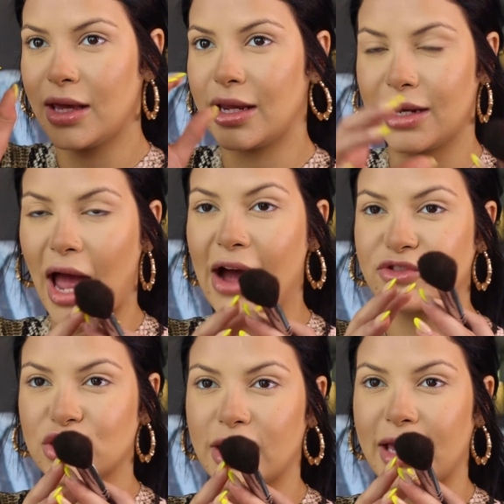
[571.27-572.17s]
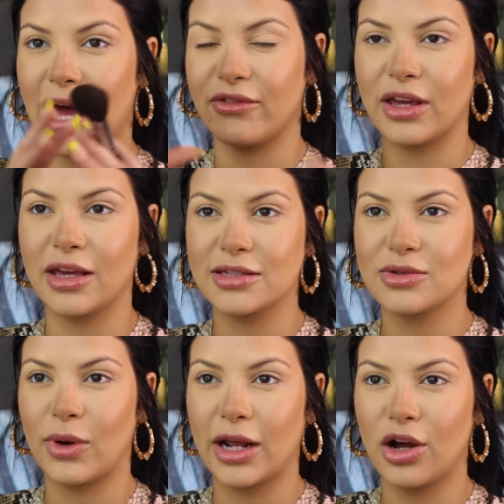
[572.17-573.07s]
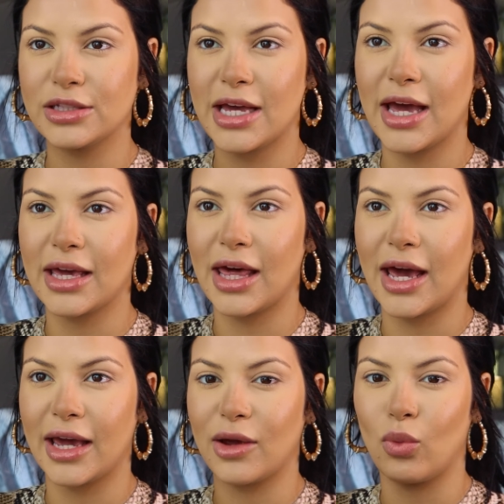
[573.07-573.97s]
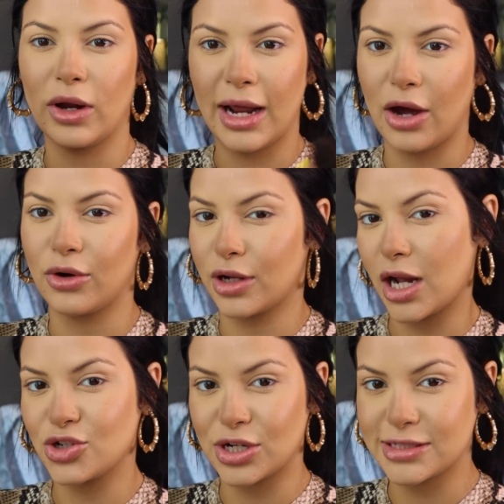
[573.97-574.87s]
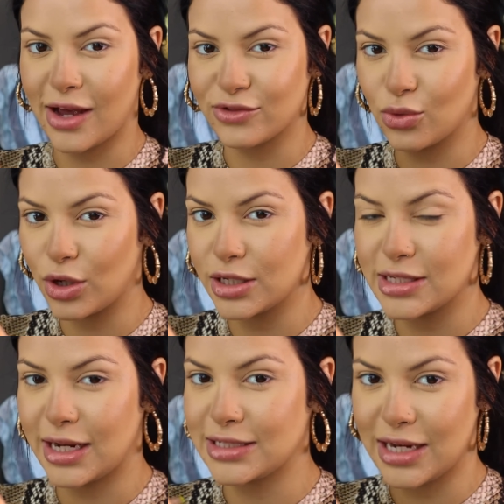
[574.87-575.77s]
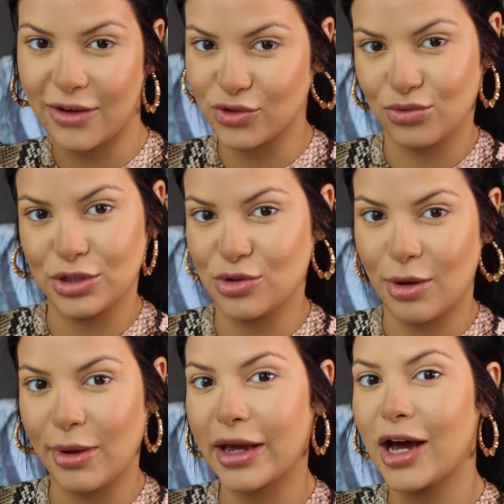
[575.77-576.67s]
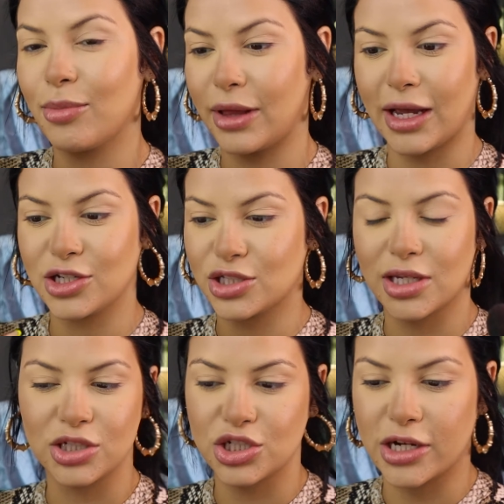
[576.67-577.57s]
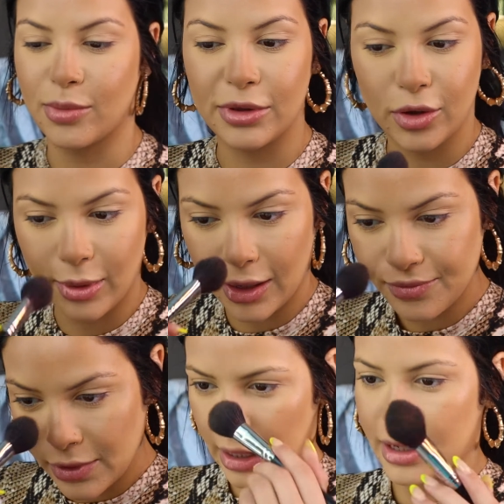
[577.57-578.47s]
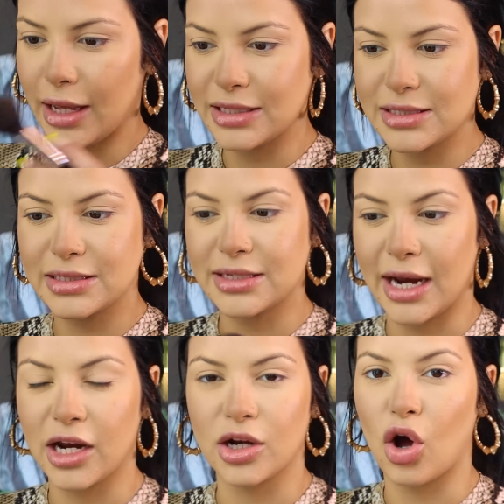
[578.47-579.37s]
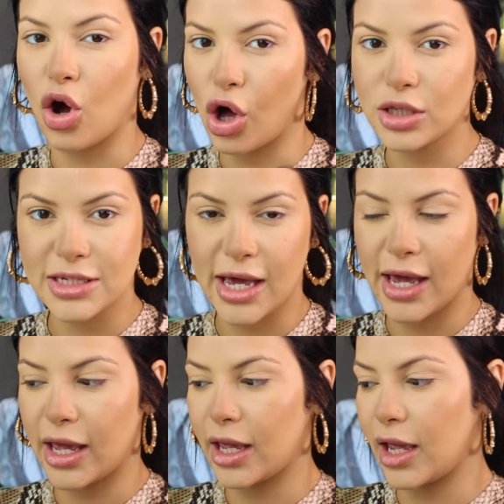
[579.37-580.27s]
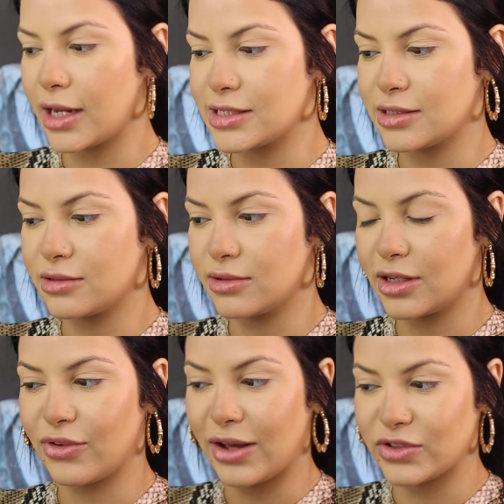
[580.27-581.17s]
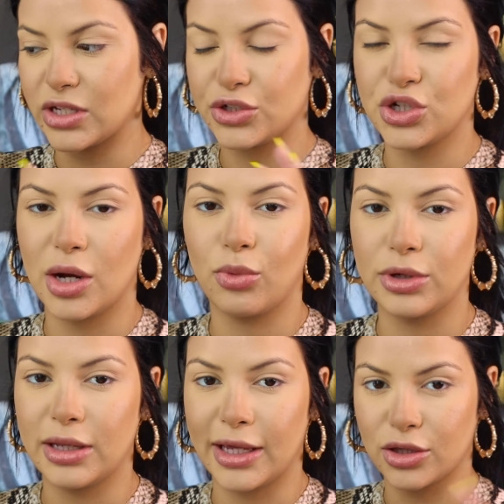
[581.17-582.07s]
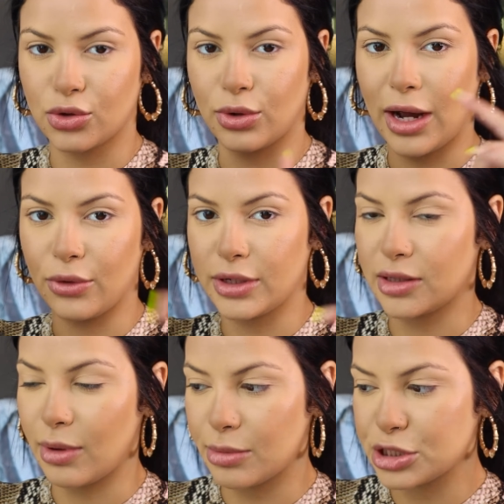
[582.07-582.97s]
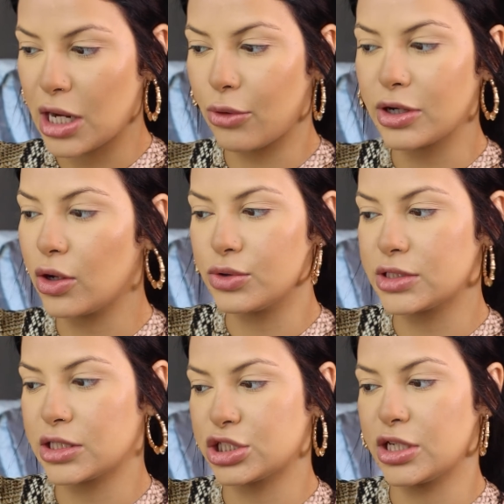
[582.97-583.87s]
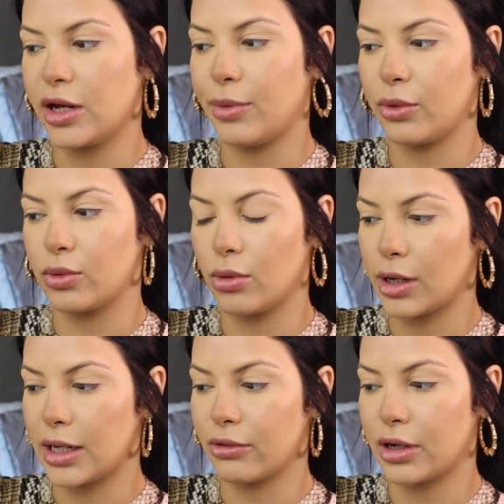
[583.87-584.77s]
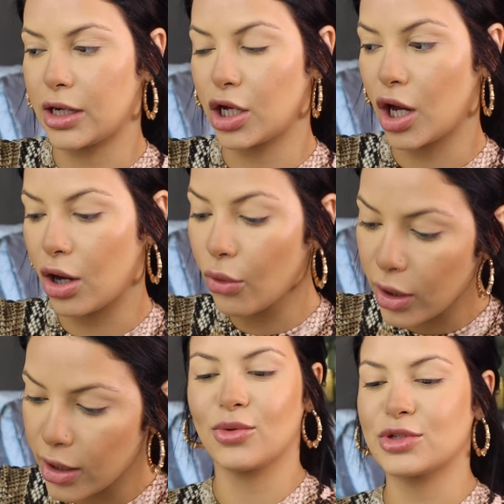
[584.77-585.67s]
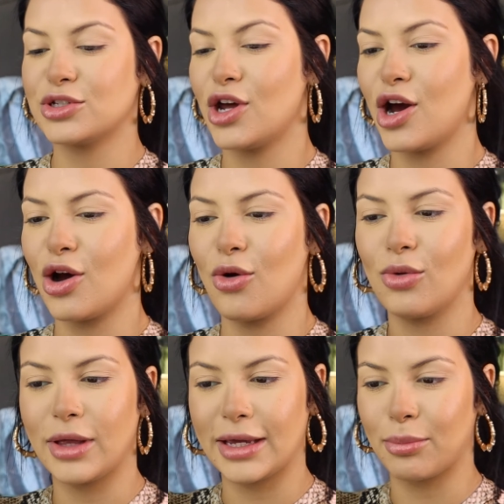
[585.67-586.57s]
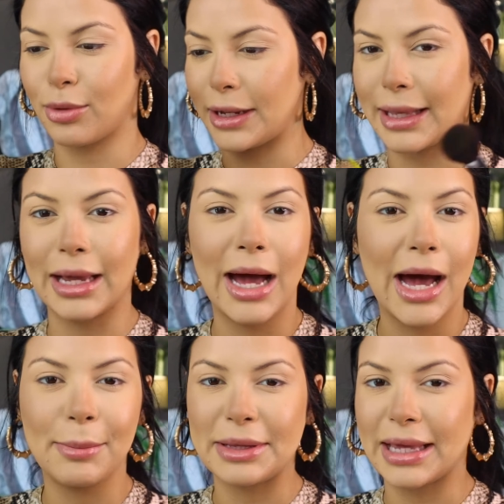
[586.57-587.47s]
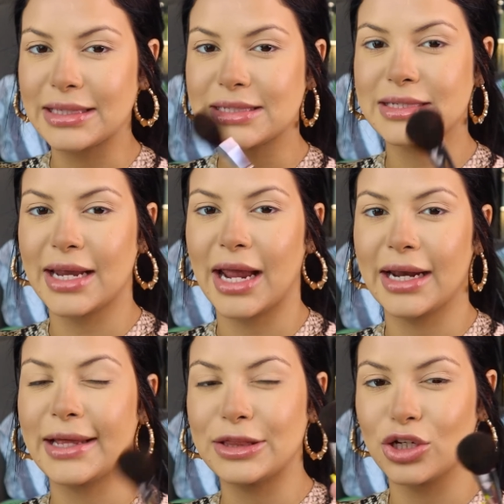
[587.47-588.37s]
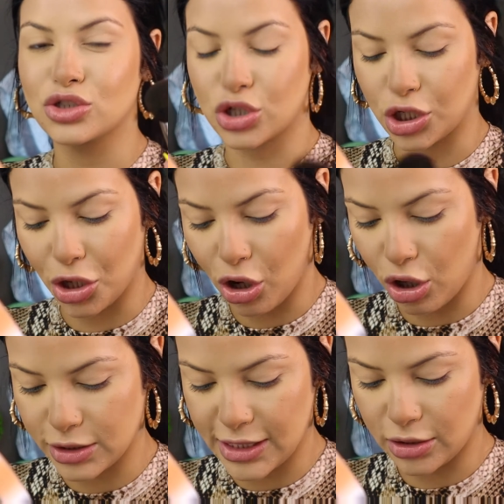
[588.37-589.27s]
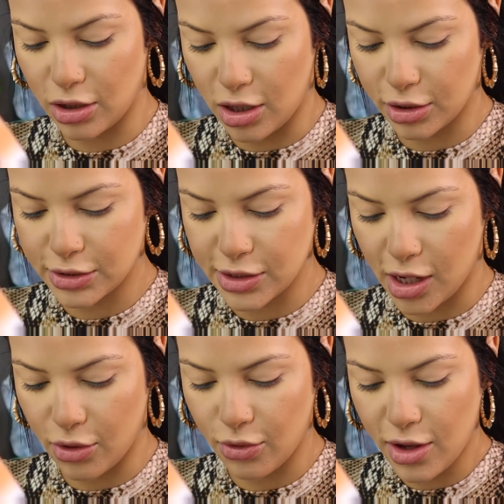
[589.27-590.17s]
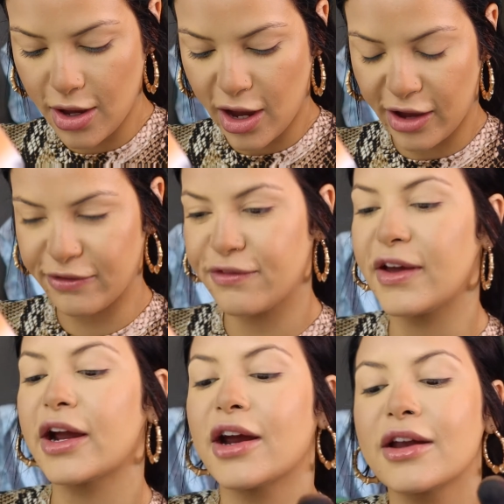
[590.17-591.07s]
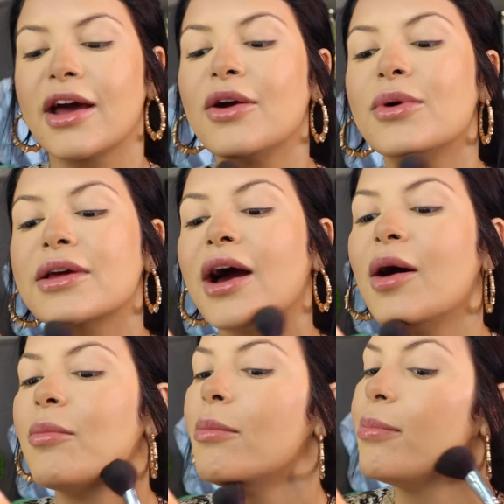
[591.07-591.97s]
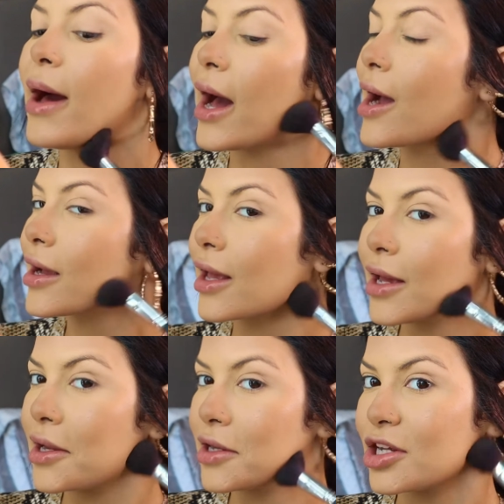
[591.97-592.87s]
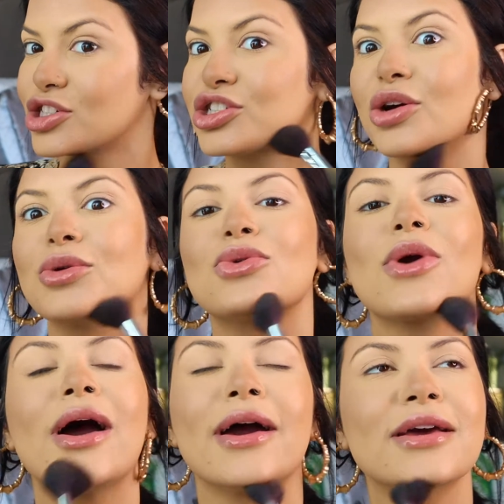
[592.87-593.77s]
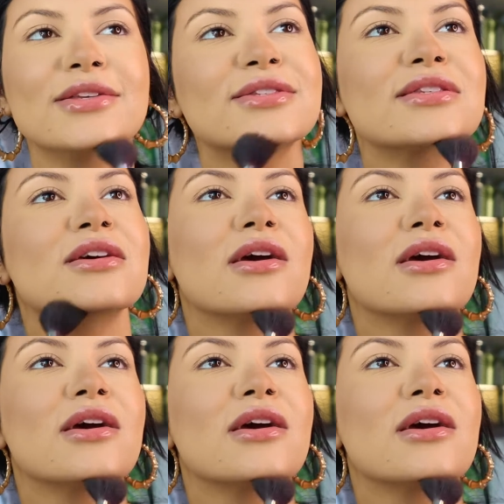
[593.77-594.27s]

And after like having it sweating all day, I went out and got drinks afterwards, and I didn't have to redo my makeup. Like I just touched it up a little bit, and it stayed all day. I didn't even have to touch it up when like throughout like the baby shower. I only touched it up like when we were getting ready to go. There was no like breaking up. Like it stayed and looked good all day long. So I figured I would come back and show you guys